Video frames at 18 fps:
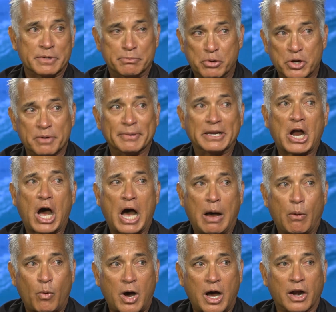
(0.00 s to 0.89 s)
and put them in
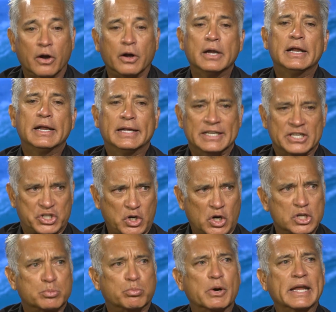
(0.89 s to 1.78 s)
hot water, it
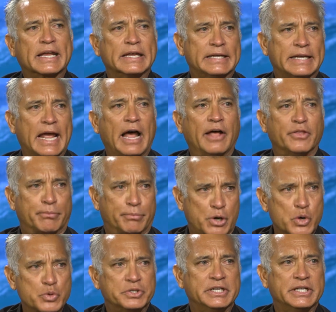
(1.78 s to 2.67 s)
starts breaking down the
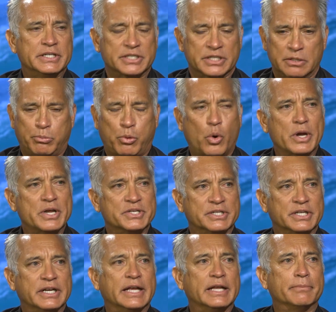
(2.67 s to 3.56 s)
proteins and the
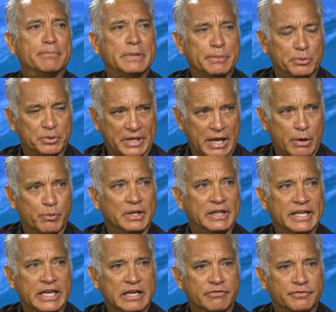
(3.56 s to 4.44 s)
poison and people get
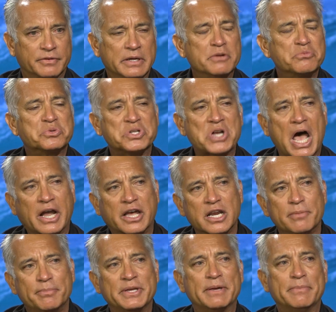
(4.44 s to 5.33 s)
relief. It's not
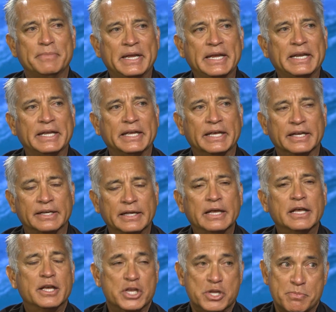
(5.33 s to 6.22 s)
going to be immediate.
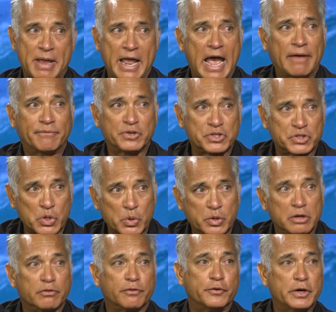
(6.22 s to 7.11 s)
You may have to
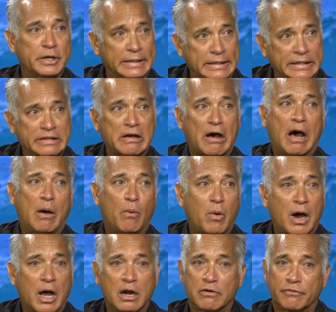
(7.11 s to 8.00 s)
soak your foot in the hot
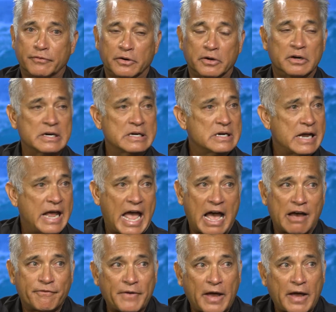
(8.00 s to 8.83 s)
water for half